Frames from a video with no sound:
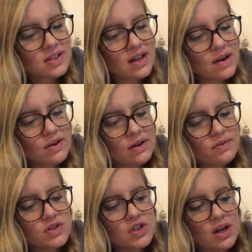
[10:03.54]
allow enough
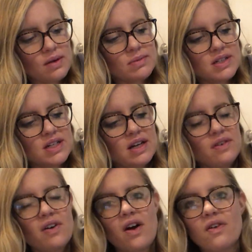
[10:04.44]
enchantment to give
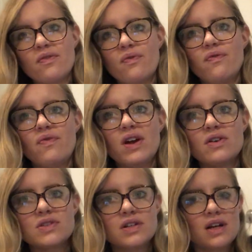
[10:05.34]
our
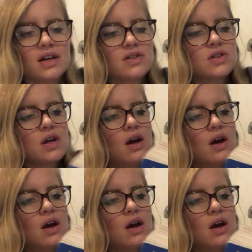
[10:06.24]
fingers a nudge.